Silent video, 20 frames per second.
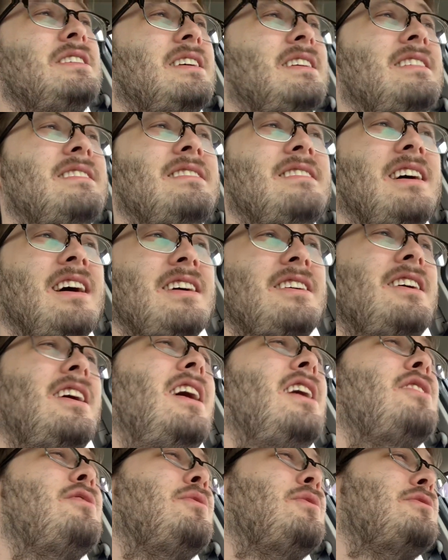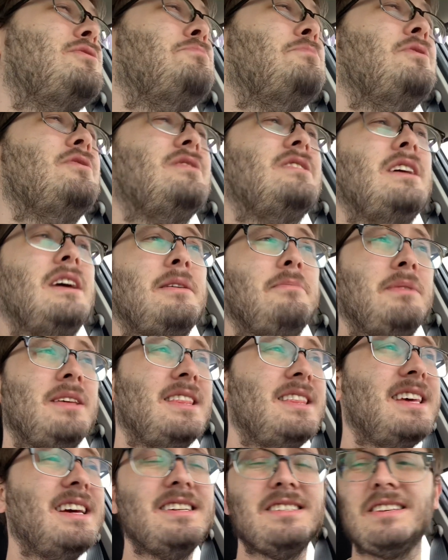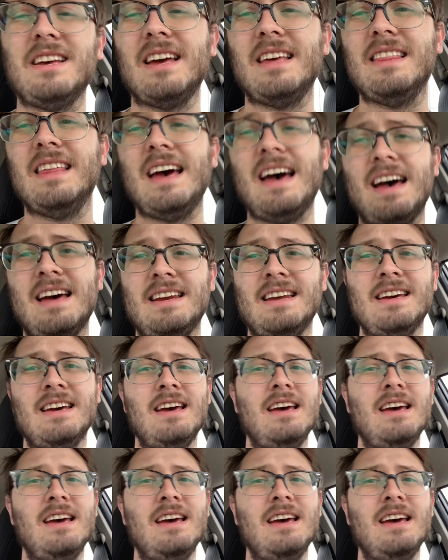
and a cockroach museum and things like that,